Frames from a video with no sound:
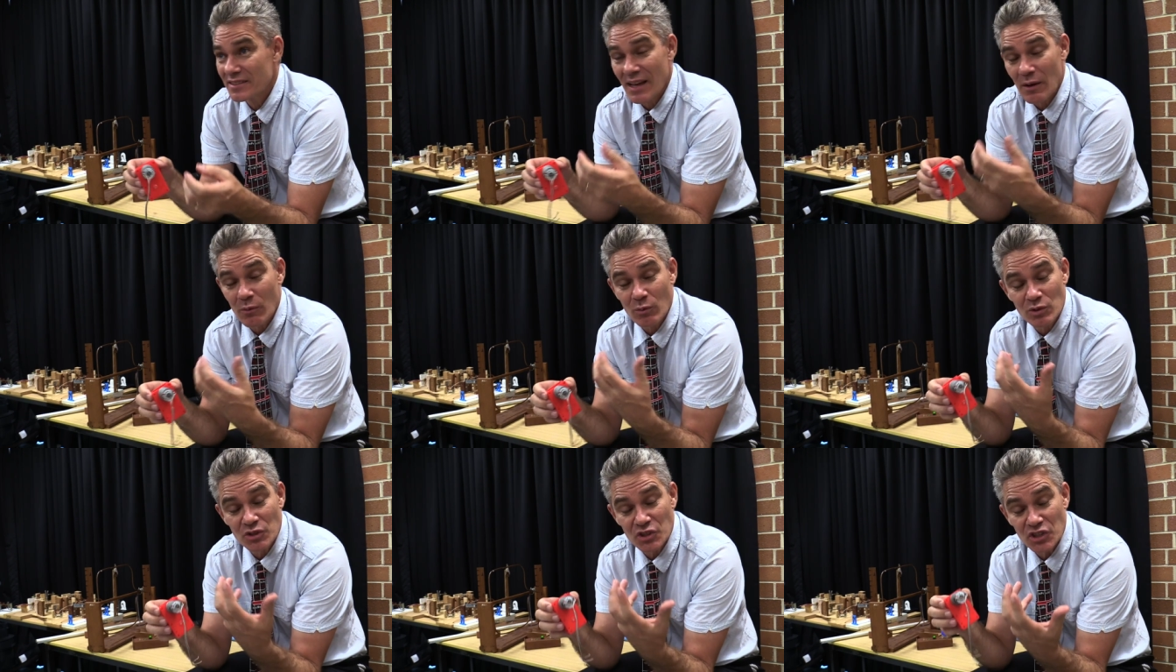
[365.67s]

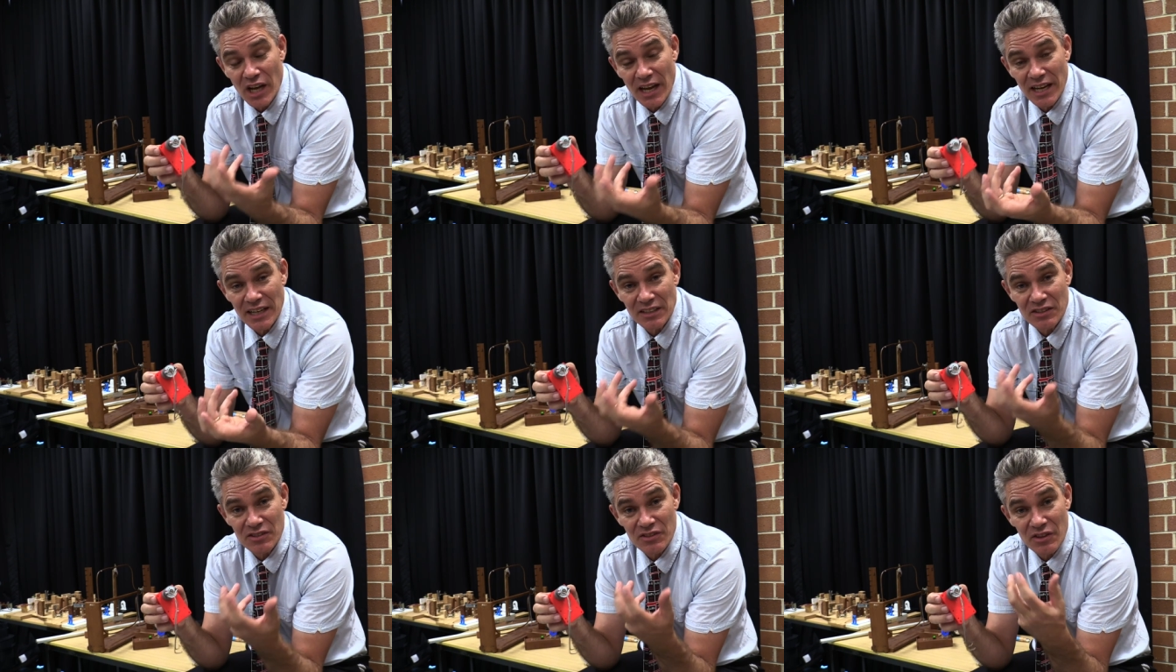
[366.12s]
that will
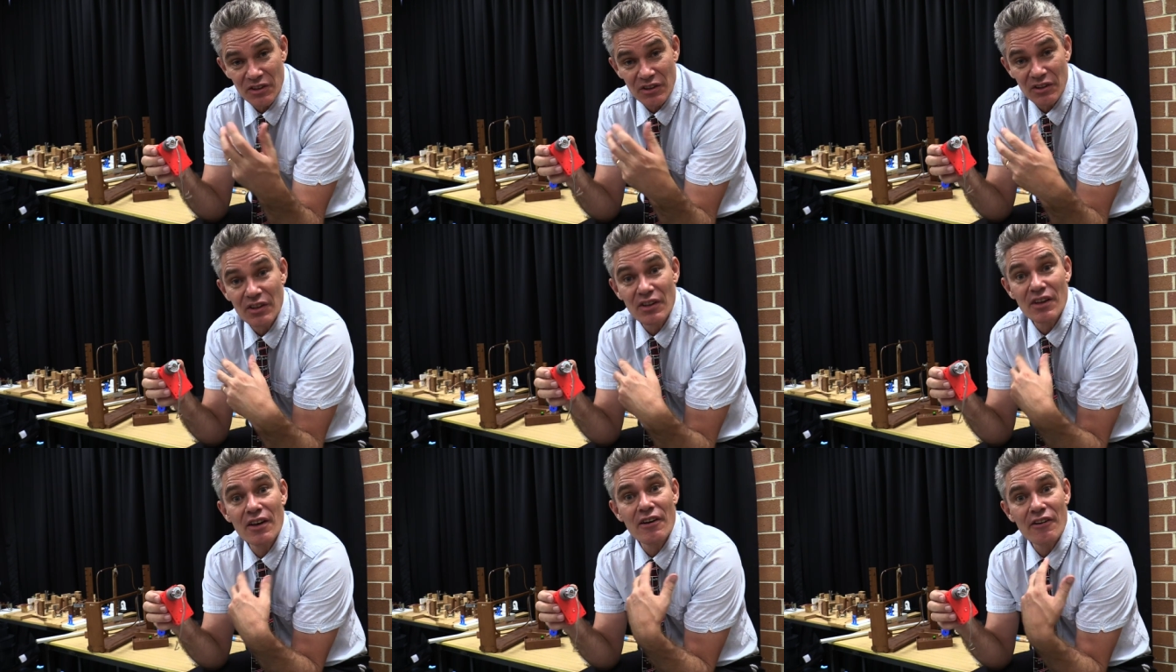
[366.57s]
change
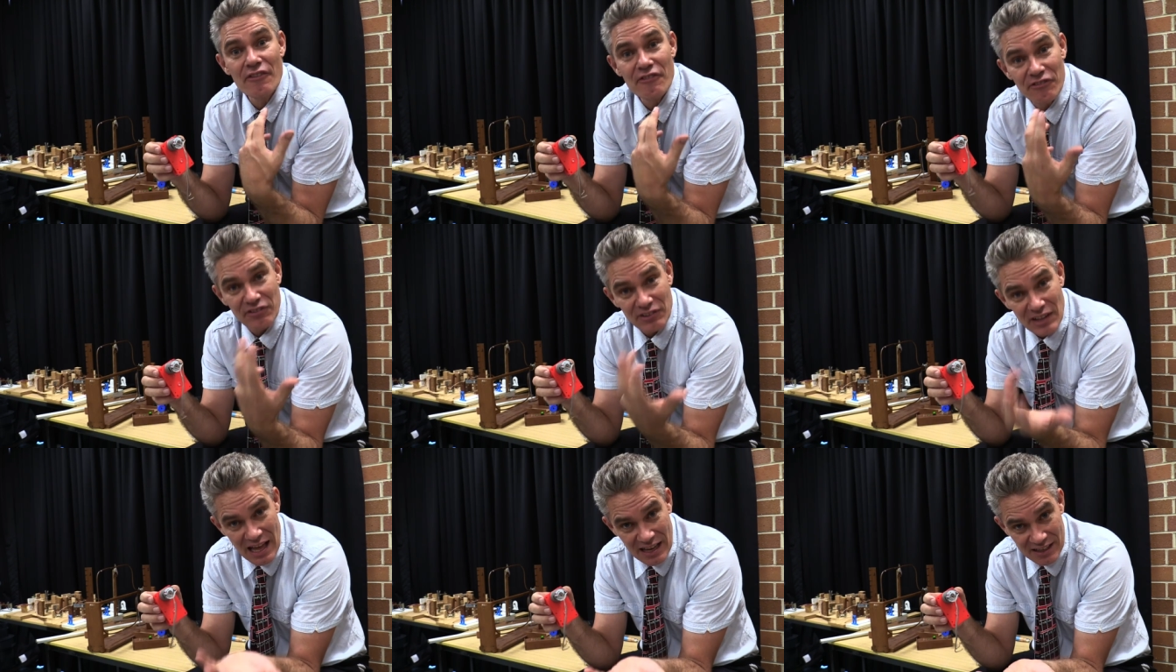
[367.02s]
the
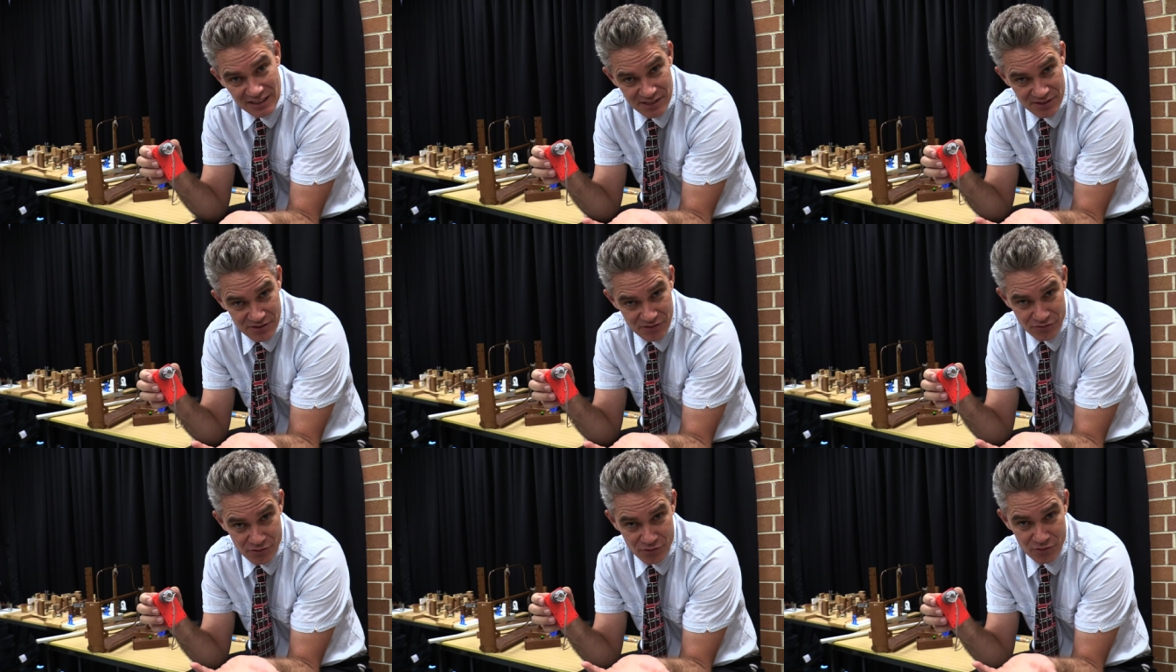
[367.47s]

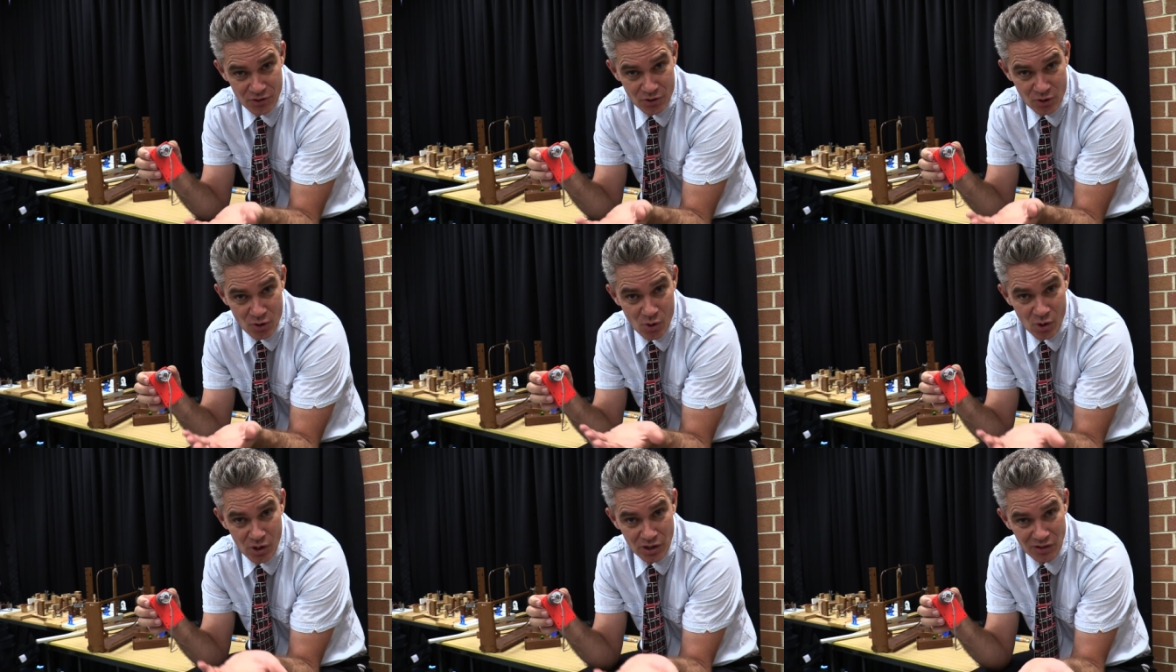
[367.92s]
flux through the
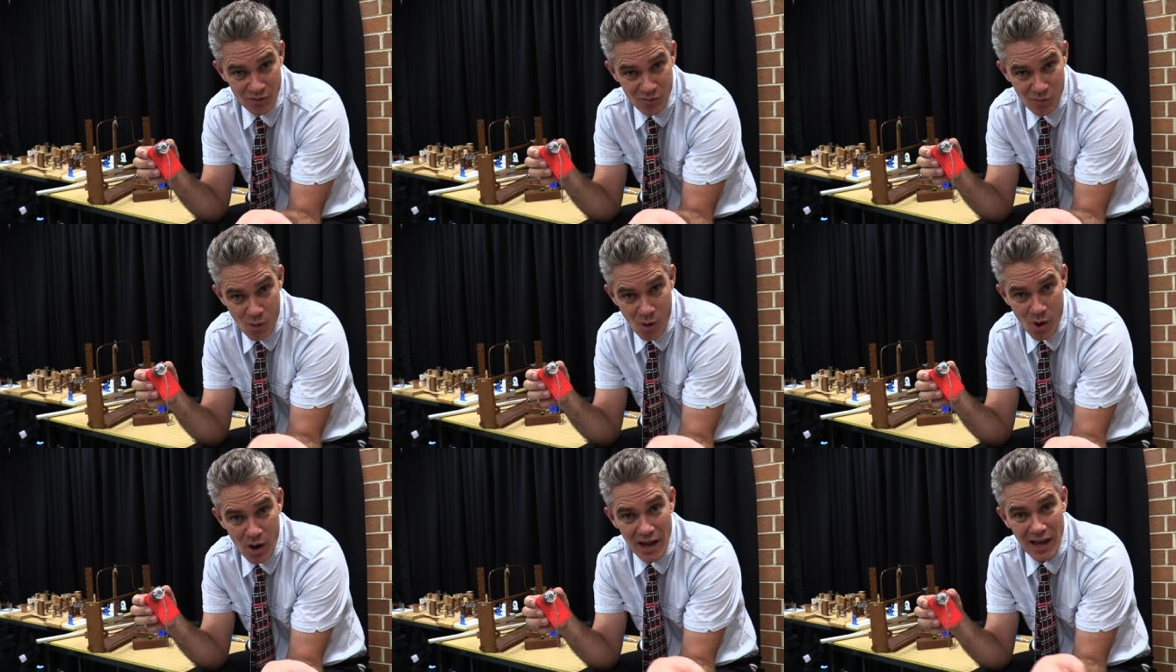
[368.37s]
coil of
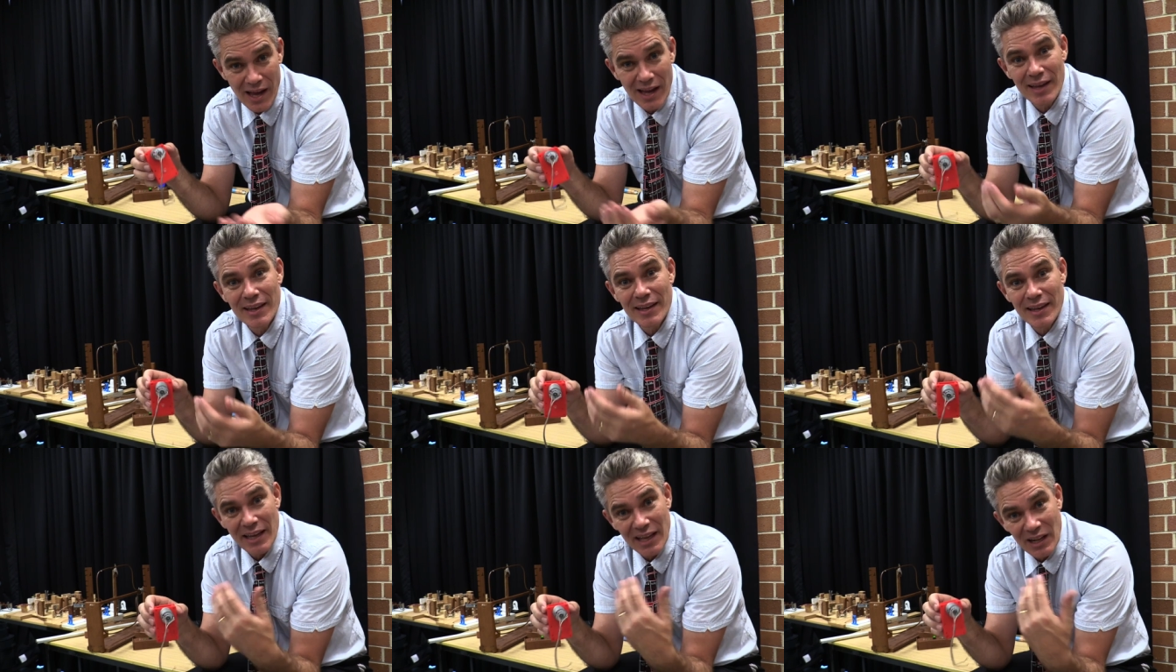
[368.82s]

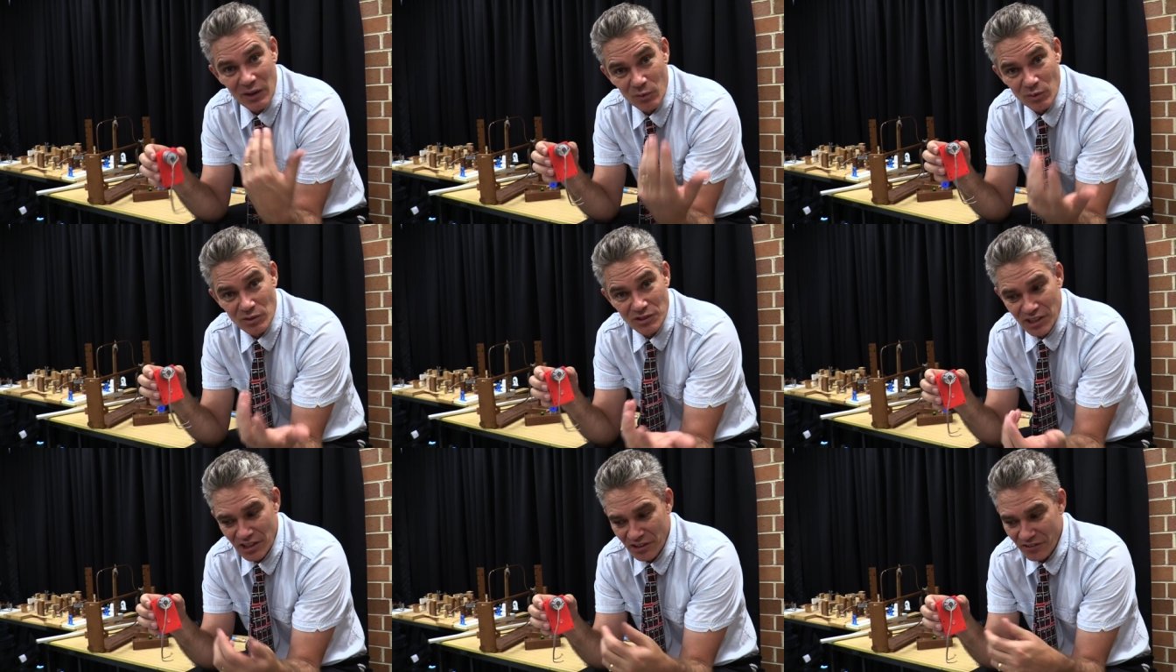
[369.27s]
wire and it
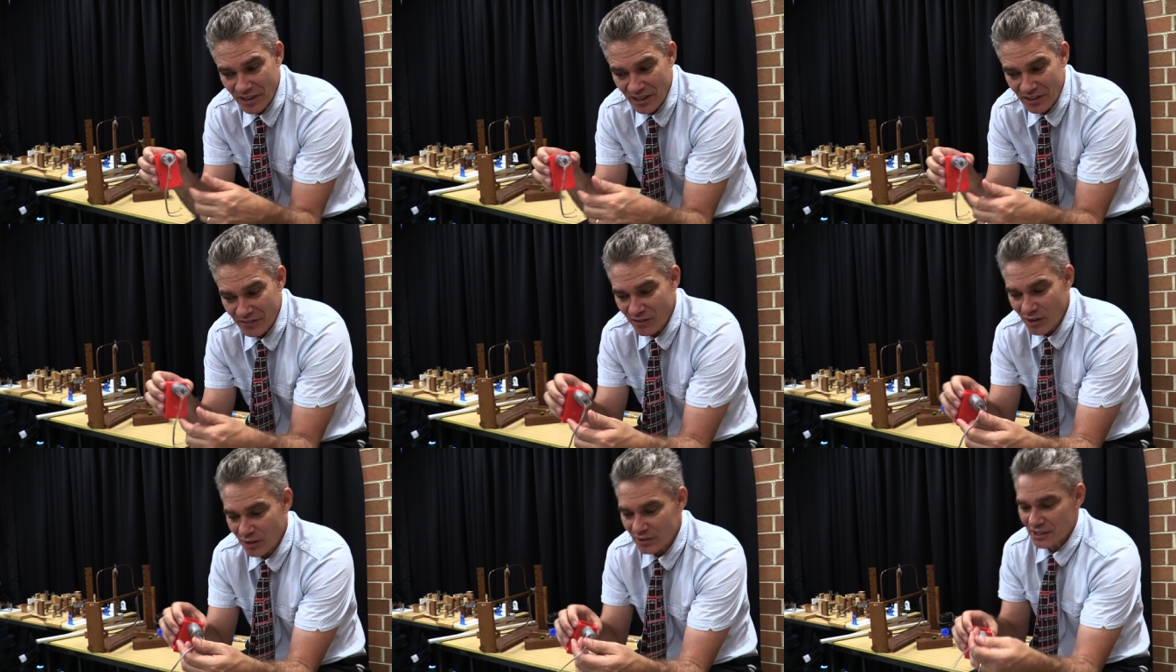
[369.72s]
will generate
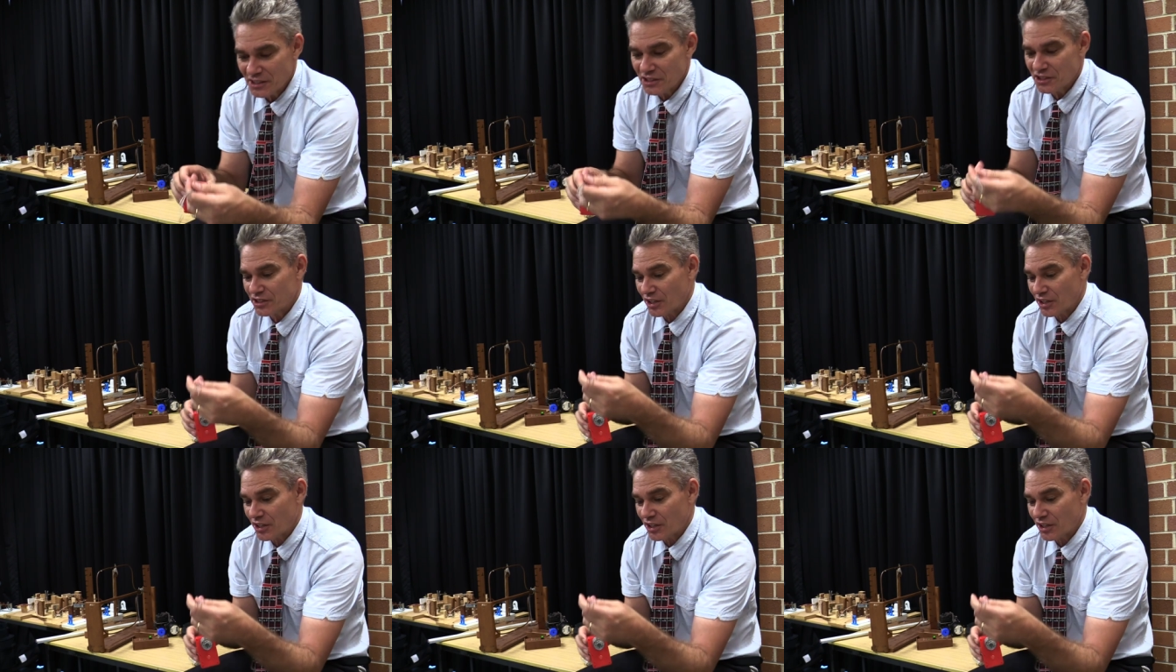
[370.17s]
a voltage.